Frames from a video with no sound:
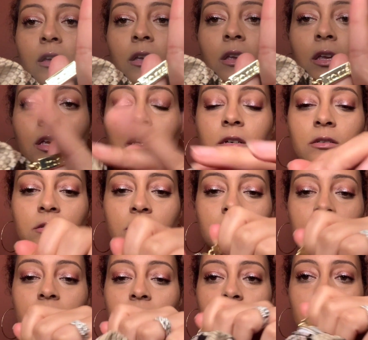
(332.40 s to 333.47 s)

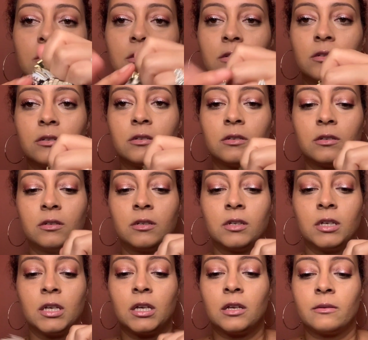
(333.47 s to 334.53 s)
And
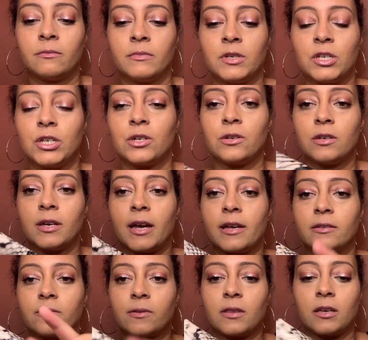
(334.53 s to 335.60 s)
show you
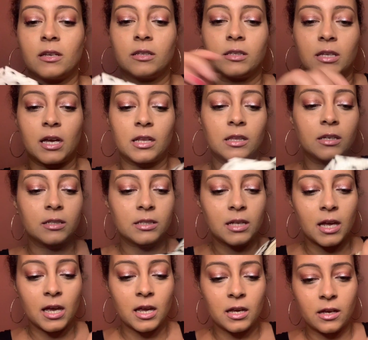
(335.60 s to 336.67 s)
guys what the inside looks
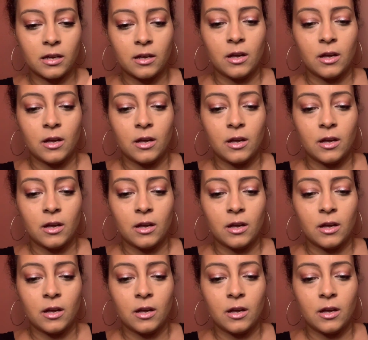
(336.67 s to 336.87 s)
like.